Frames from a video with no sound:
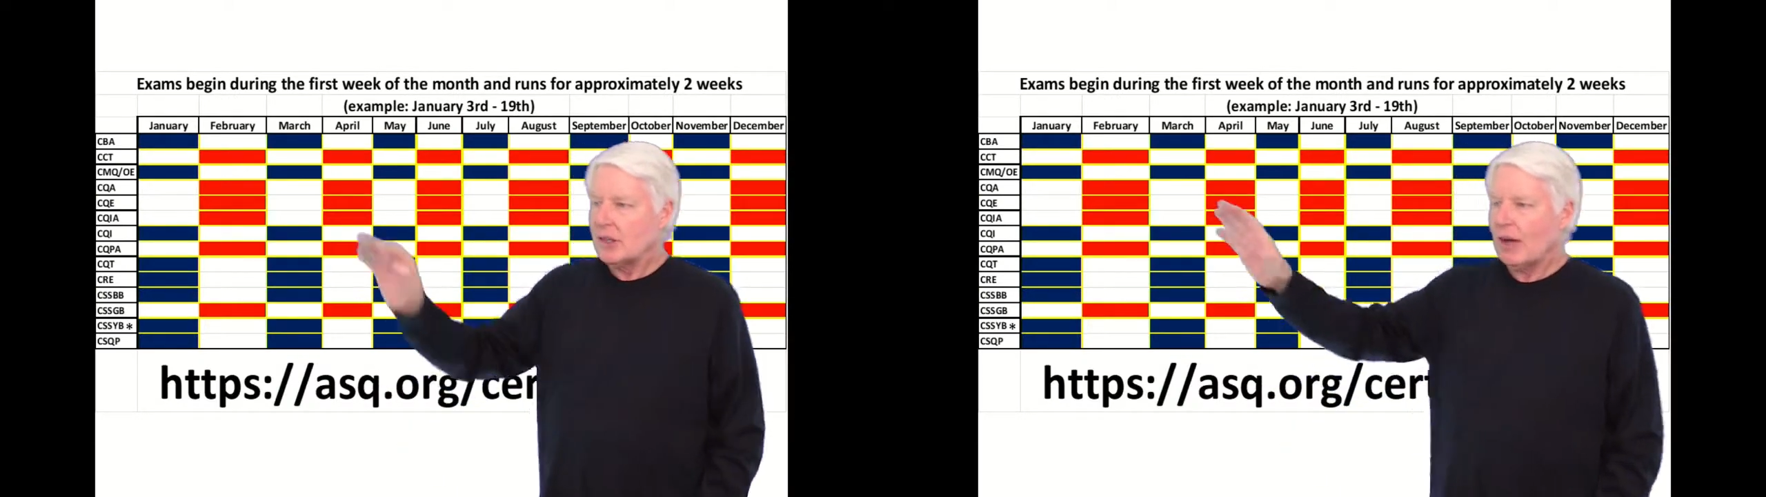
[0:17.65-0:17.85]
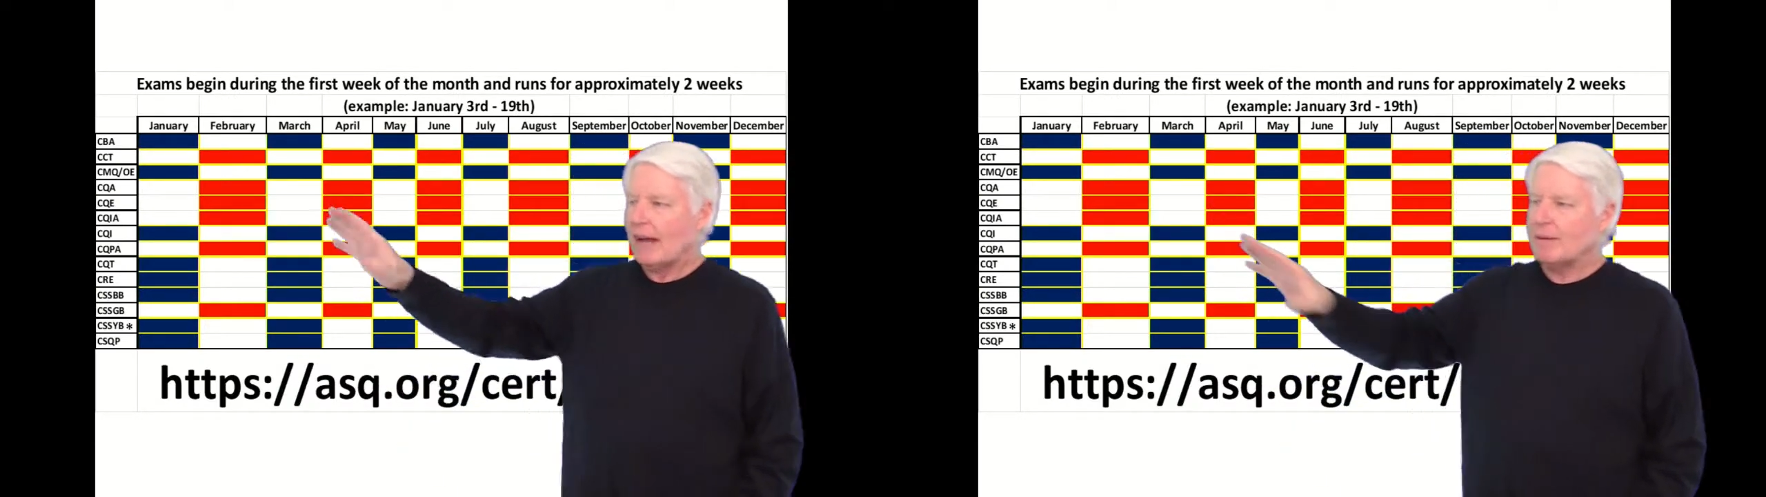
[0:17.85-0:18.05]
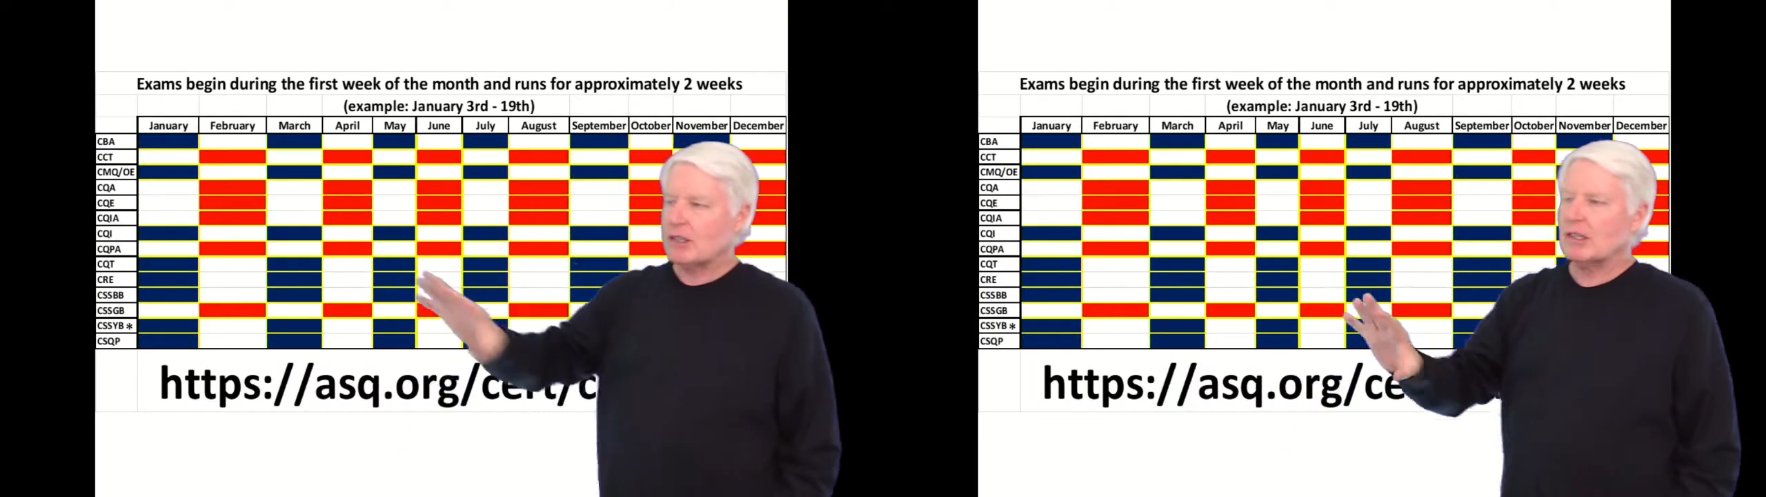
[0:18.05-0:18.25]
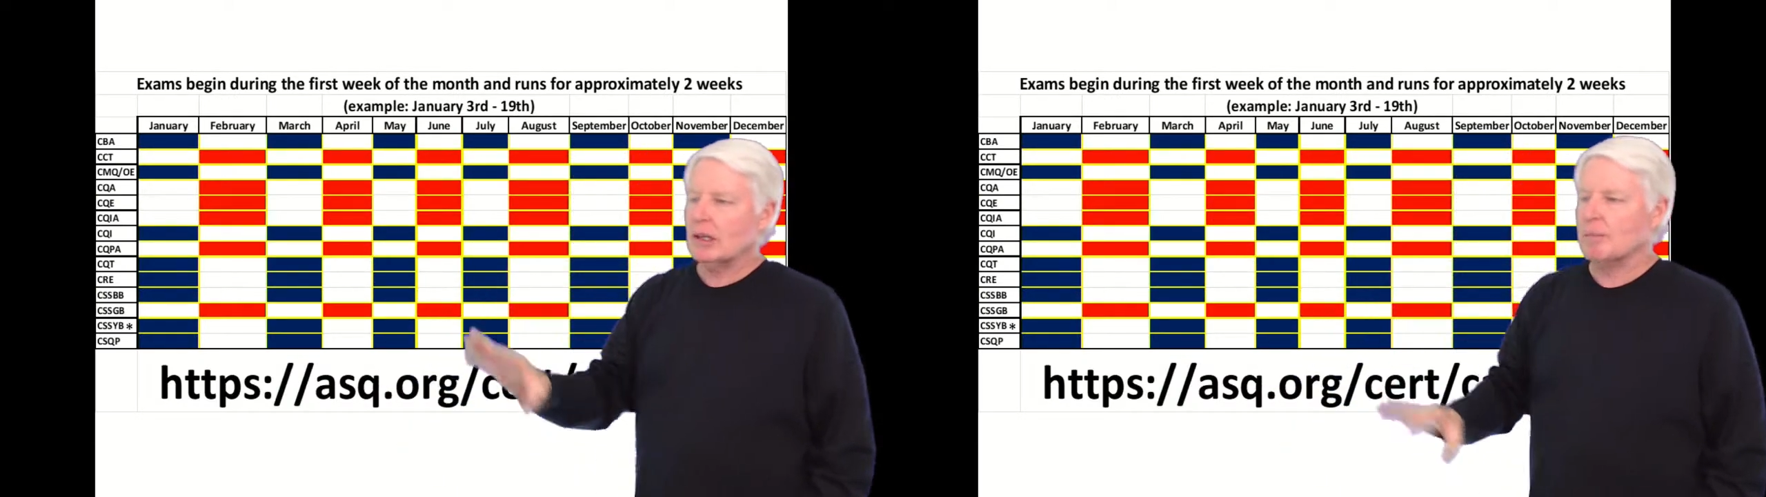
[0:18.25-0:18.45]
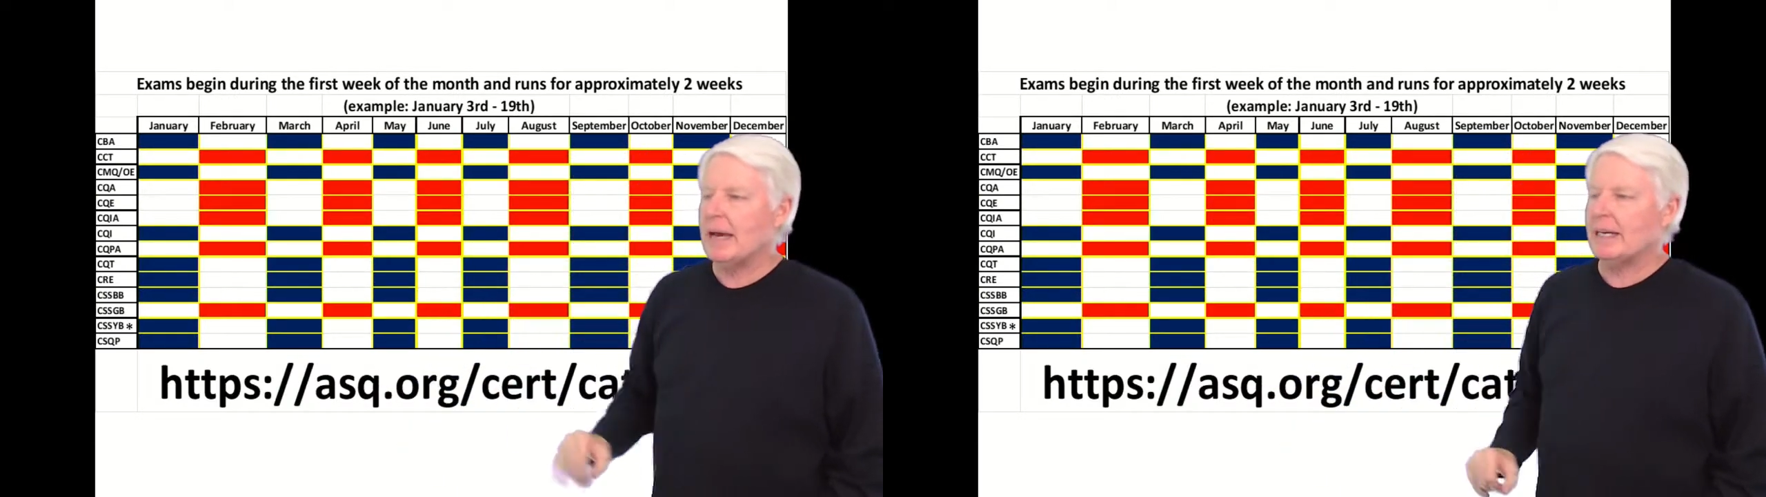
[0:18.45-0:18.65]
So I have this
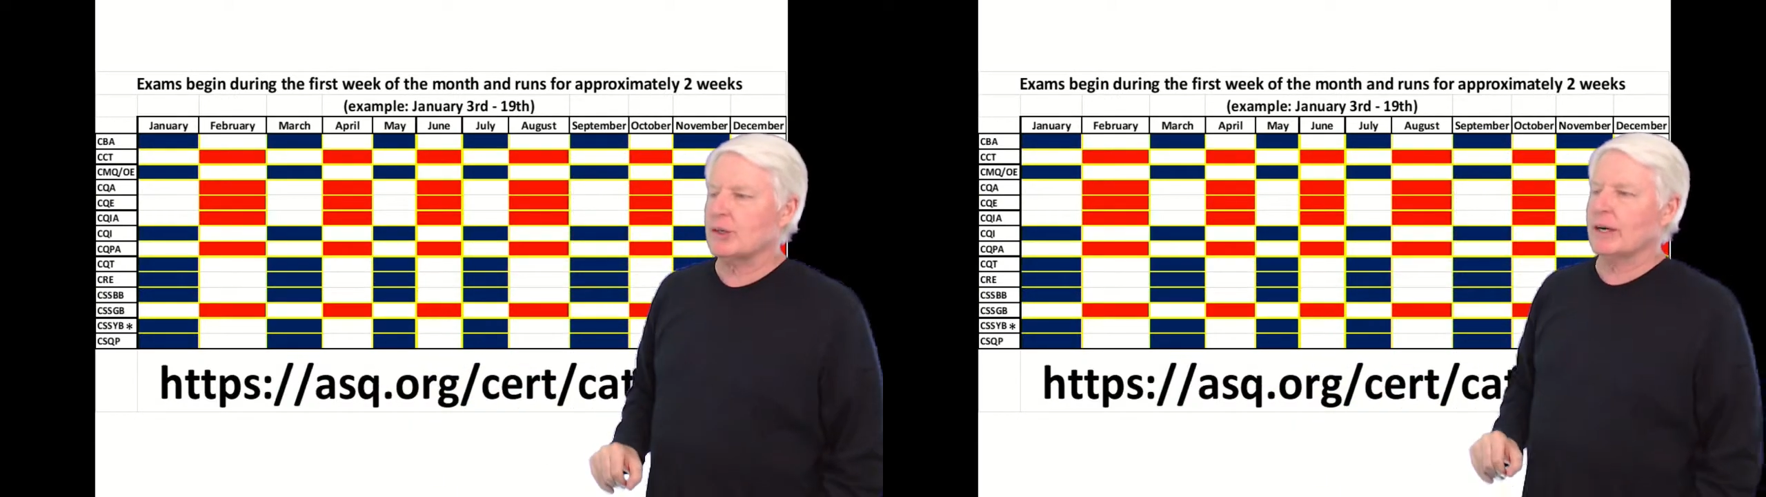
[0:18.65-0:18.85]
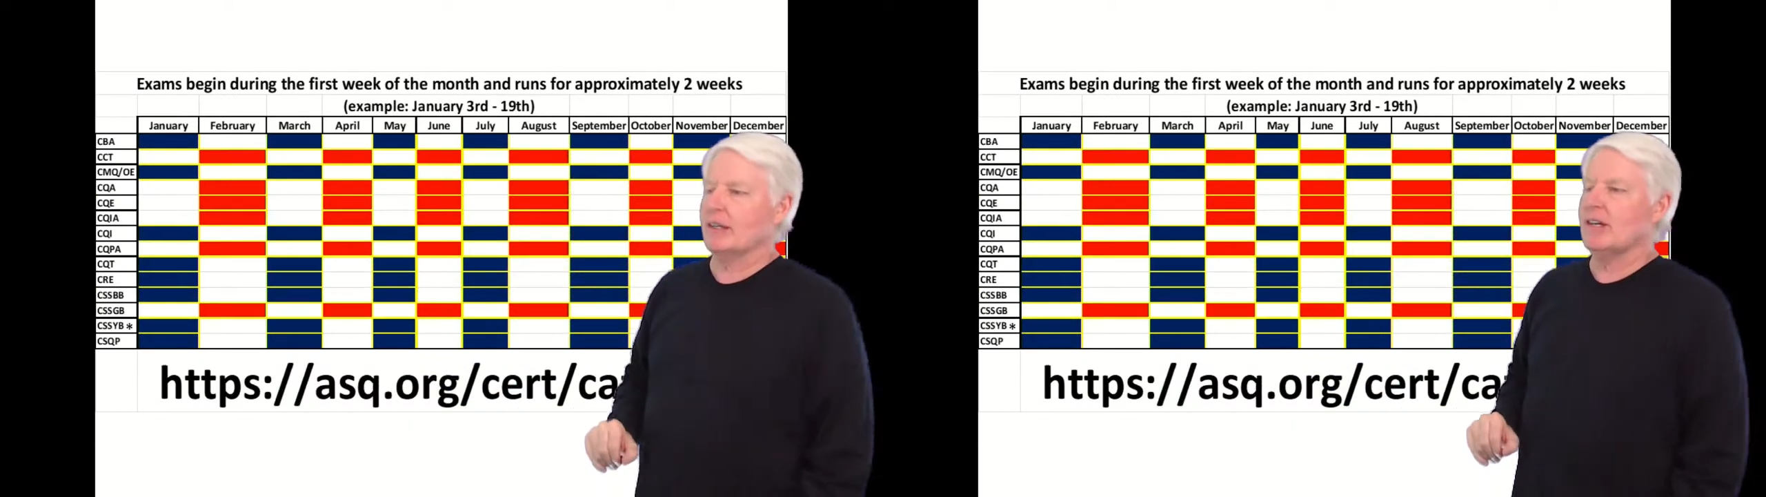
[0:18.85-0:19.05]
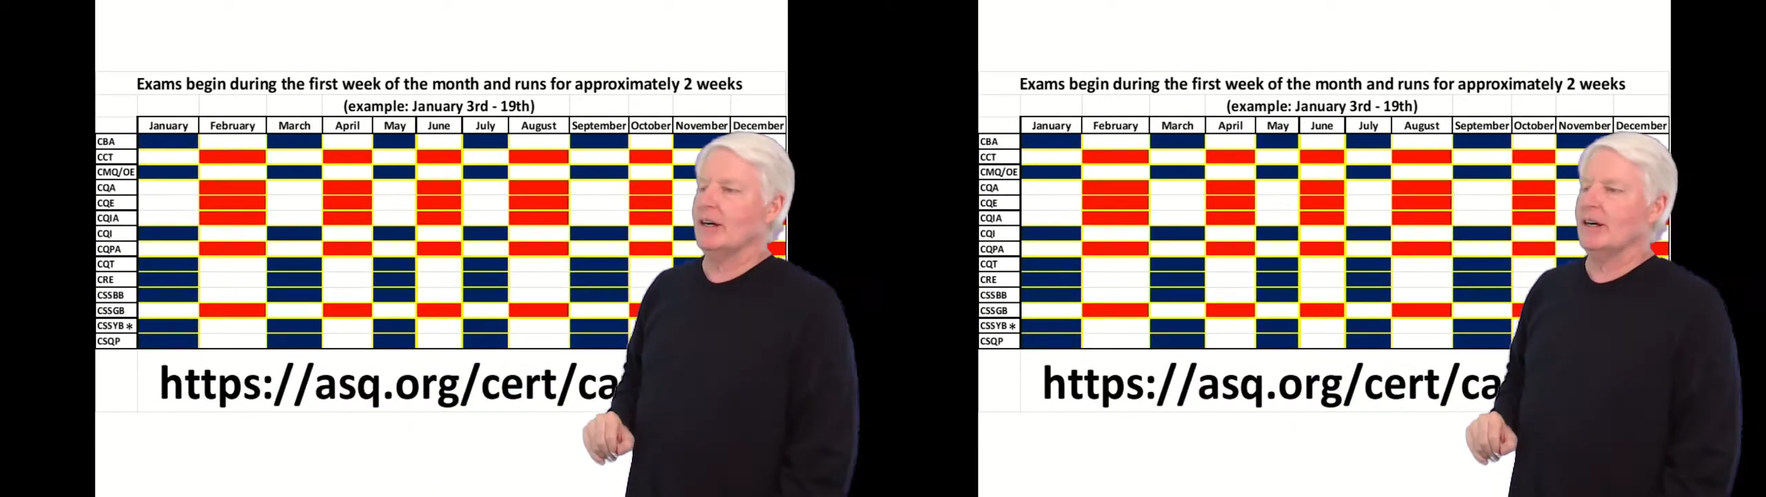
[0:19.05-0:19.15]
little matrix